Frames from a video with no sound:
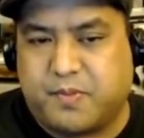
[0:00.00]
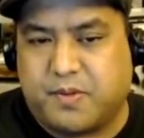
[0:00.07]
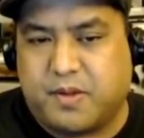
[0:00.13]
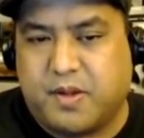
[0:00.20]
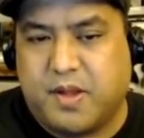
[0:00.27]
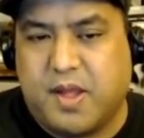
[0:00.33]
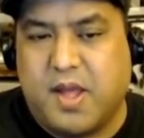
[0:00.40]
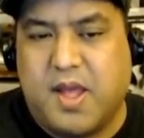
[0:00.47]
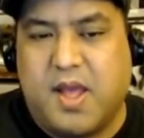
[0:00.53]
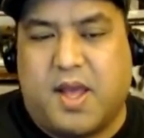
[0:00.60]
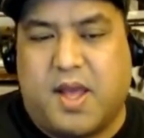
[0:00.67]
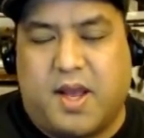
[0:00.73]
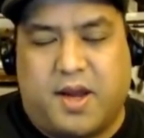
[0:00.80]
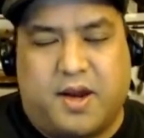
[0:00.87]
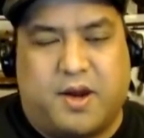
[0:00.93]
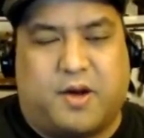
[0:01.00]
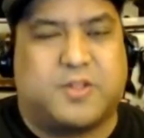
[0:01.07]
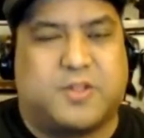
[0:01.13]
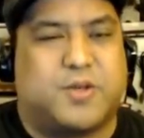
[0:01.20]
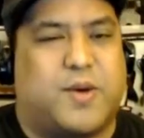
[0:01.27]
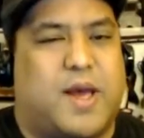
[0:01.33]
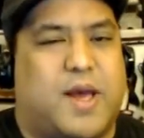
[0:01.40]
Mm-hmm. And it
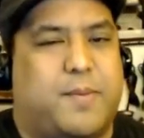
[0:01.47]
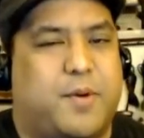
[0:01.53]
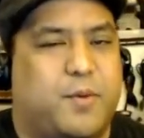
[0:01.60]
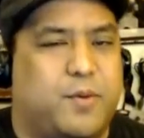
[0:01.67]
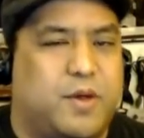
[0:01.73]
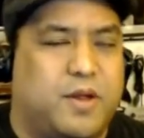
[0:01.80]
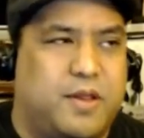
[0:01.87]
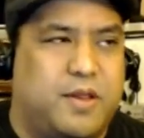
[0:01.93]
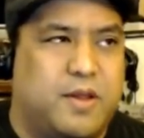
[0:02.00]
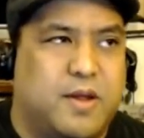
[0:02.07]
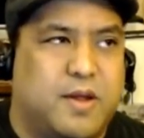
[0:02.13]
also happened with